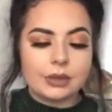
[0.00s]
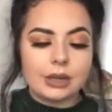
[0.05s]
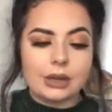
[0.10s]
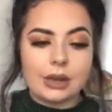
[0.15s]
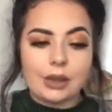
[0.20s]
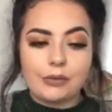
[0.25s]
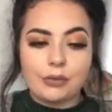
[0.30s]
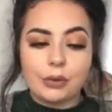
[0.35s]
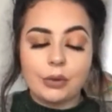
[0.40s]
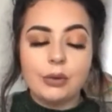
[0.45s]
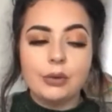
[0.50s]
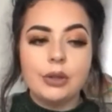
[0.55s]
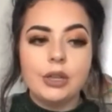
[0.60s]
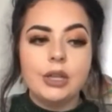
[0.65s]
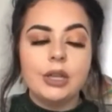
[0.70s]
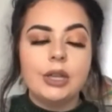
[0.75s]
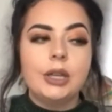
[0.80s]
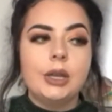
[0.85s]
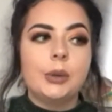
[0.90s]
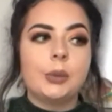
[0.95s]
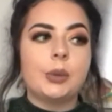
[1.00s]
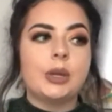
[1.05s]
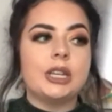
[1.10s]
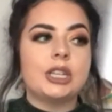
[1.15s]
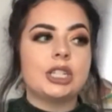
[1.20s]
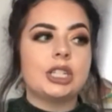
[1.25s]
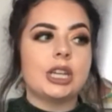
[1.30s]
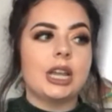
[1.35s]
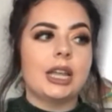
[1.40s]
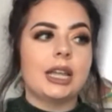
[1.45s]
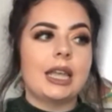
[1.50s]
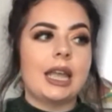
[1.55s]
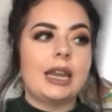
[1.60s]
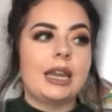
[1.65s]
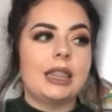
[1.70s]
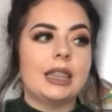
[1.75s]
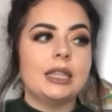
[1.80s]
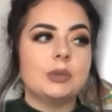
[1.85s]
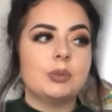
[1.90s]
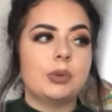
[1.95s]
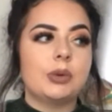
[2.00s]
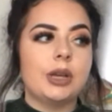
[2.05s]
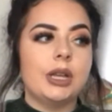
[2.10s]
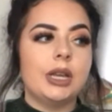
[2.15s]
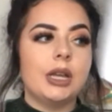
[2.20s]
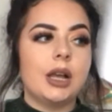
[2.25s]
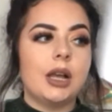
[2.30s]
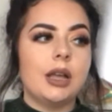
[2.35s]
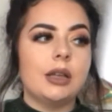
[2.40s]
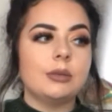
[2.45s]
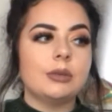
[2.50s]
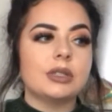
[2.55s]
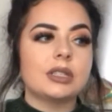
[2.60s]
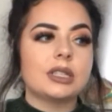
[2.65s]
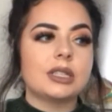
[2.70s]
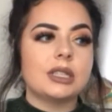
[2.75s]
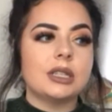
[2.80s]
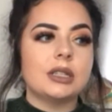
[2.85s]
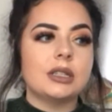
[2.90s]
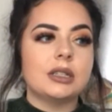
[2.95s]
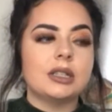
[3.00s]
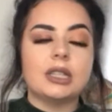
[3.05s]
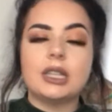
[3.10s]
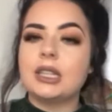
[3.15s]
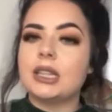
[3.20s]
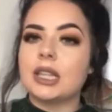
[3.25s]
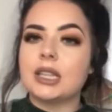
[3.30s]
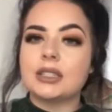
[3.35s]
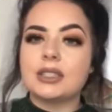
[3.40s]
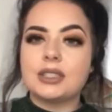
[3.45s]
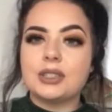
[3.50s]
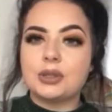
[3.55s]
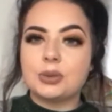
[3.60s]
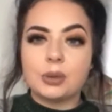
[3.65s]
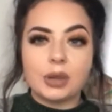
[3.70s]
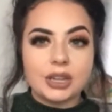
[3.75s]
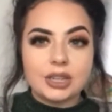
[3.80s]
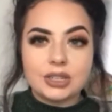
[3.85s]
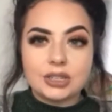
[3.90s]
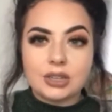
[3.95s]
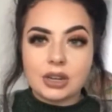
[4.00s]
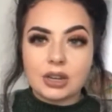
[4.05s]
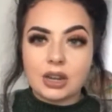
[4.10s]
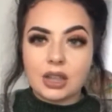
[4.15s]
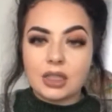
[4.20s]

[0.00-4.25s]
level, which again at this point I was still in that situation.